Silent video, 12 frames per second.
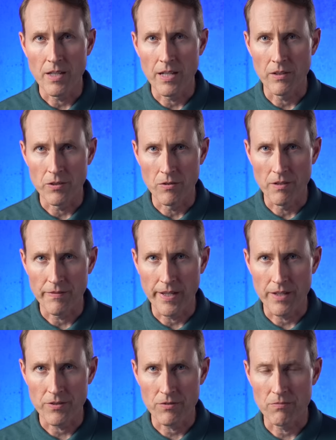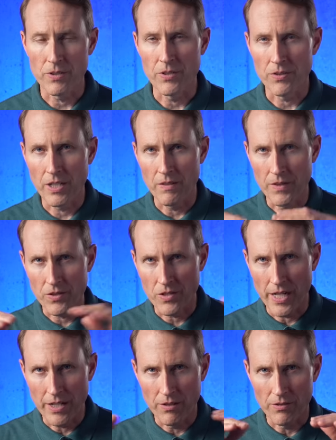L U F S, which is kind of a
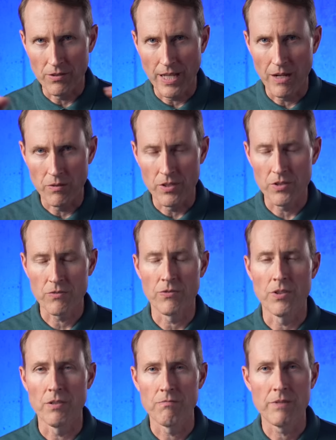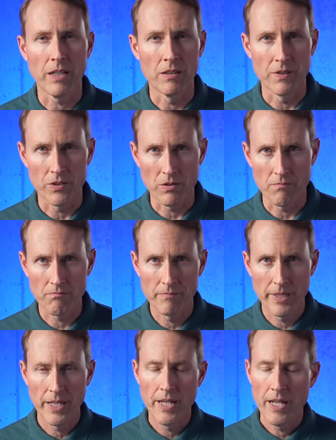standard loudness for television.
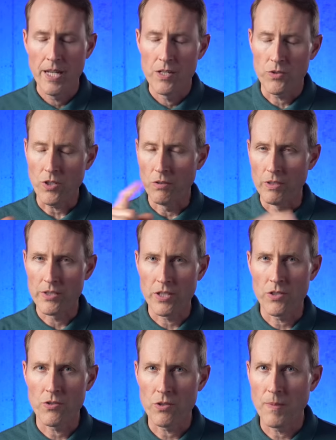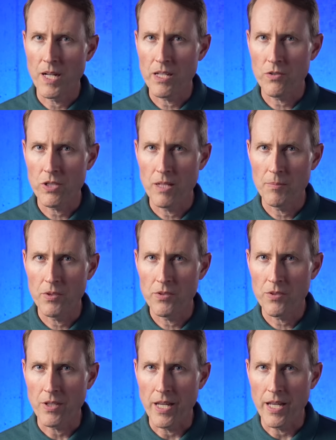So let's get you some audio
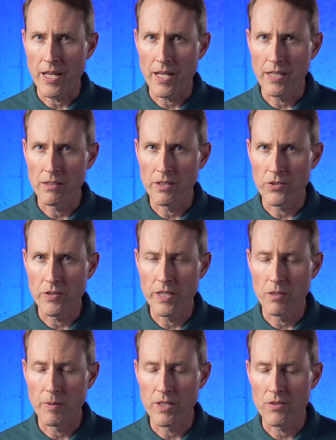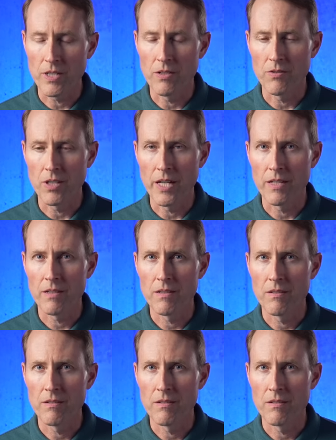samples and let you hear what it sounds like